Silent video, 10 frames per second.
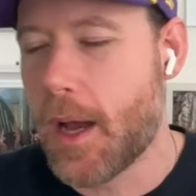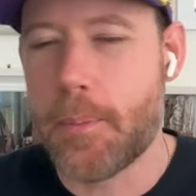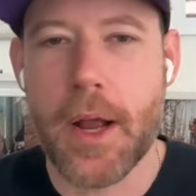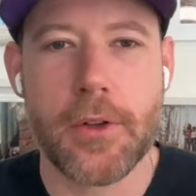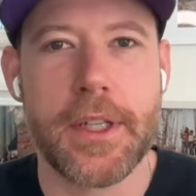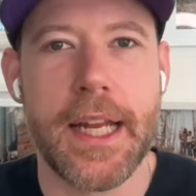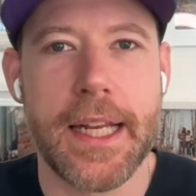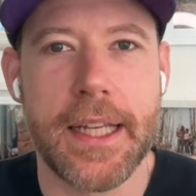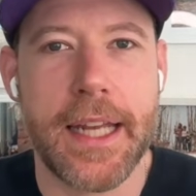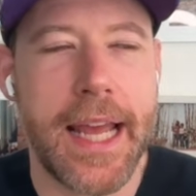proud
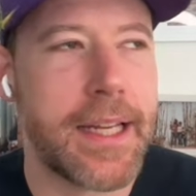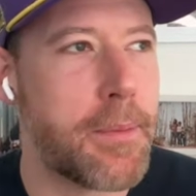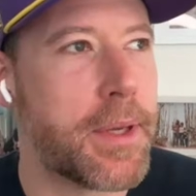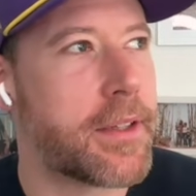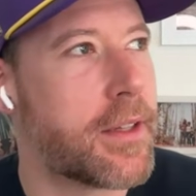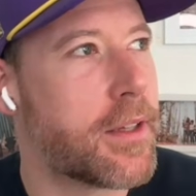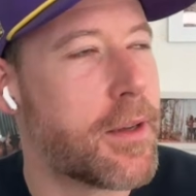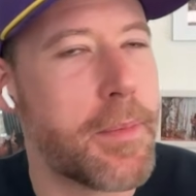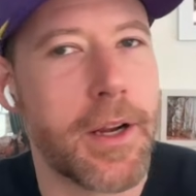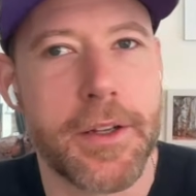Canadian and I picked the
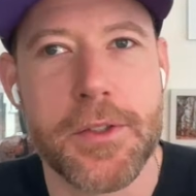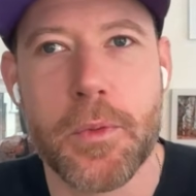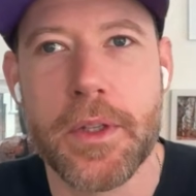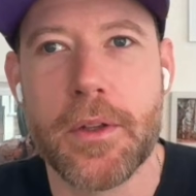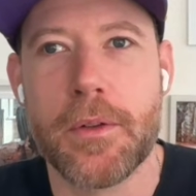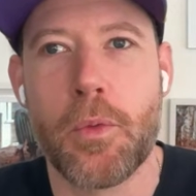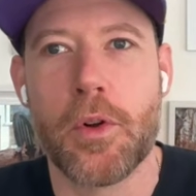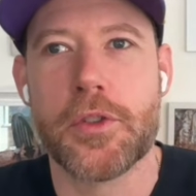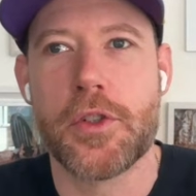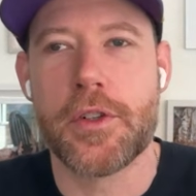Americans to win the
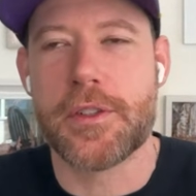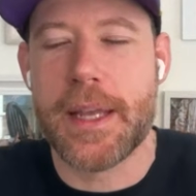World Juniors,